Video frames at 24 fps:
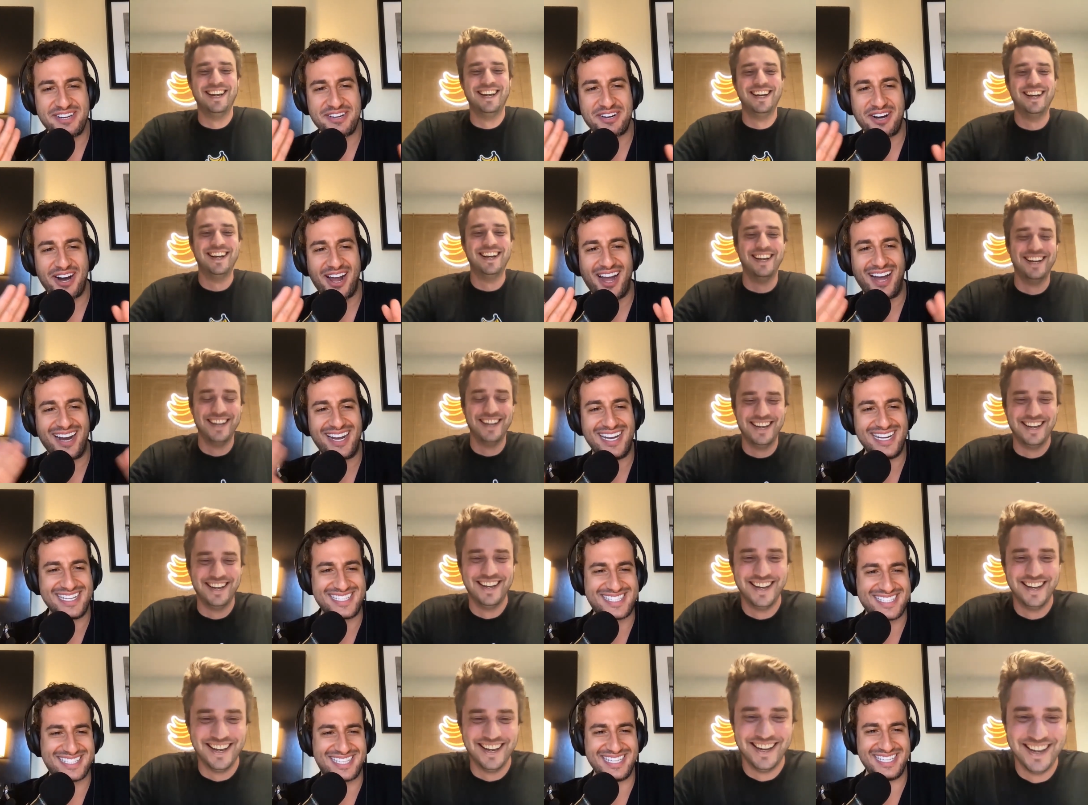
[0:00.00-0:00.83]
Speaker 1: your
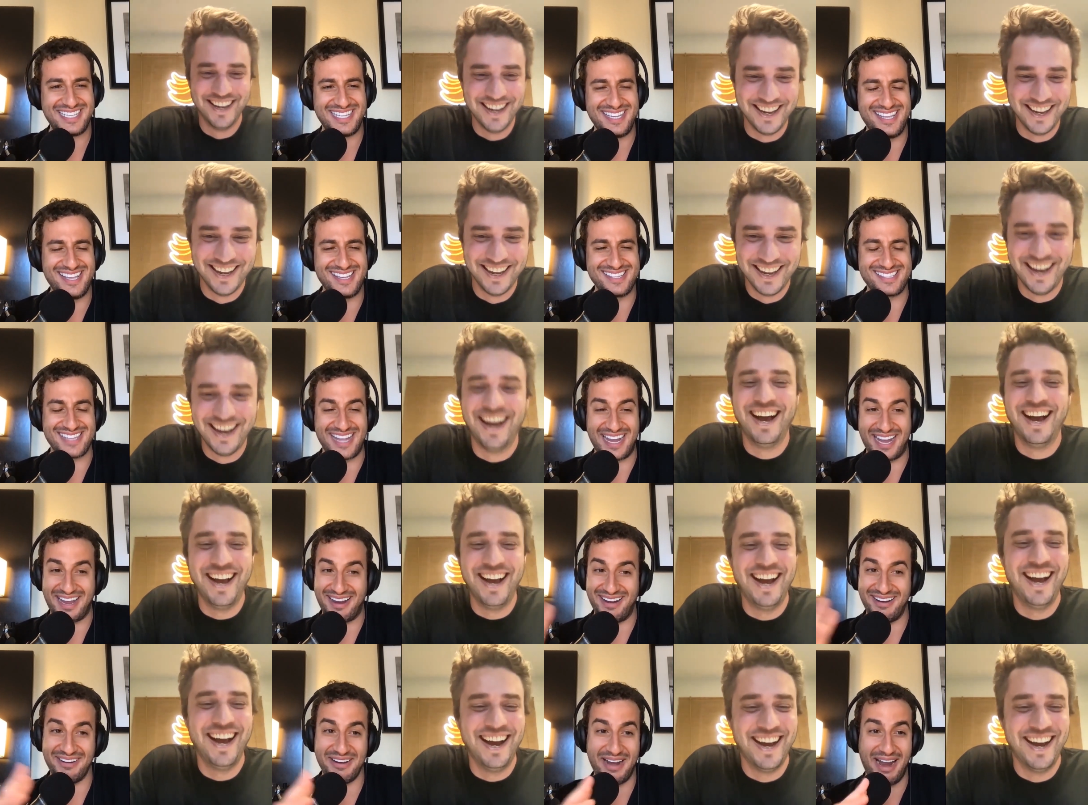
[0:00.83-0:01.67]
honesty. It's like,
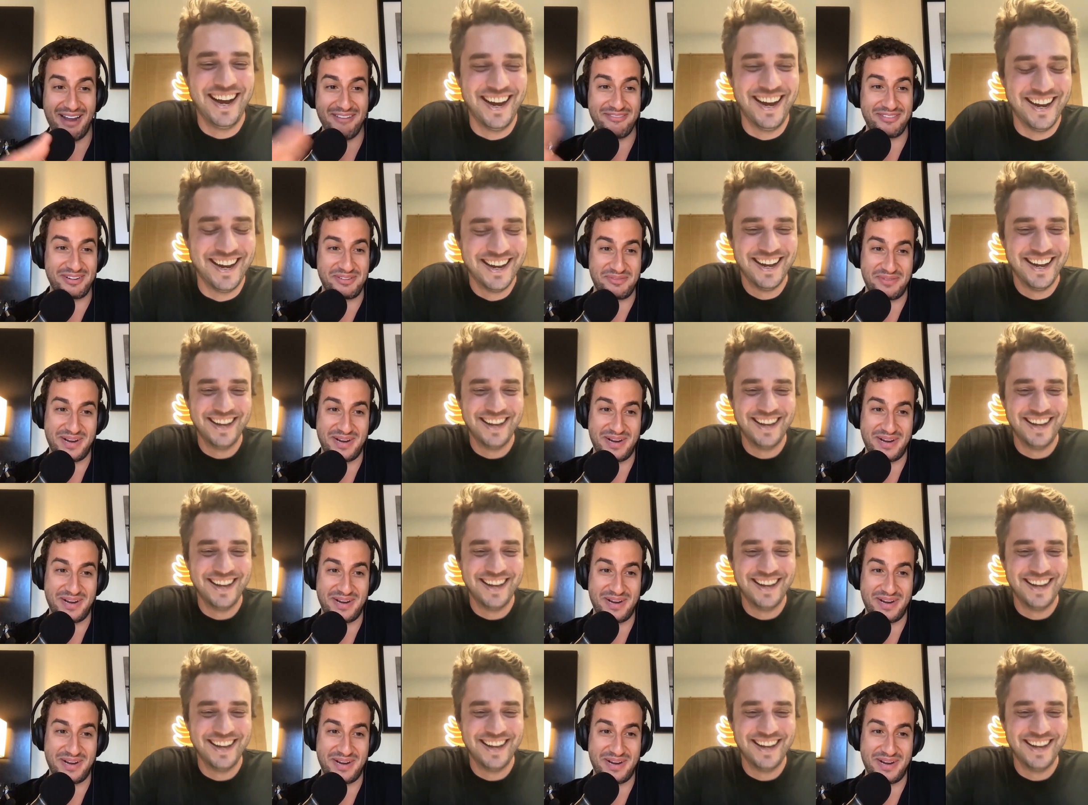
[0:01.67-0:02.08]
I haven't